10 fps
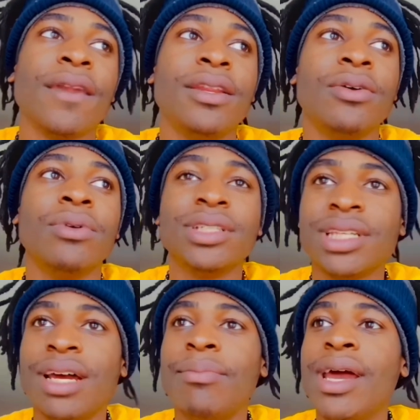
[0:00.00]
And then
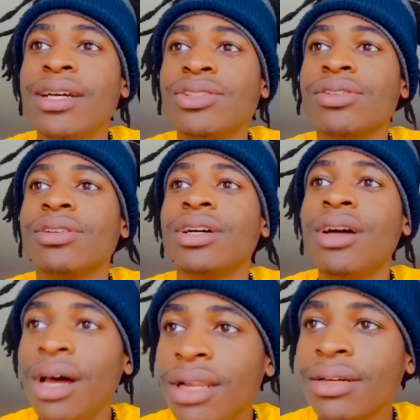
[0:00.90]
once I master the
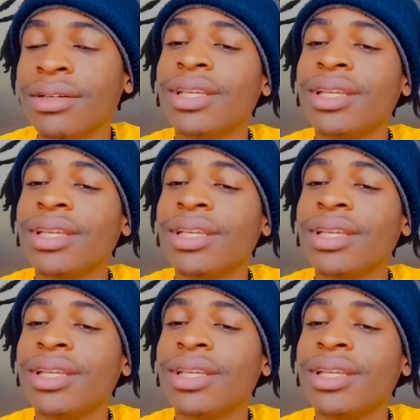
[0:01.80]
color,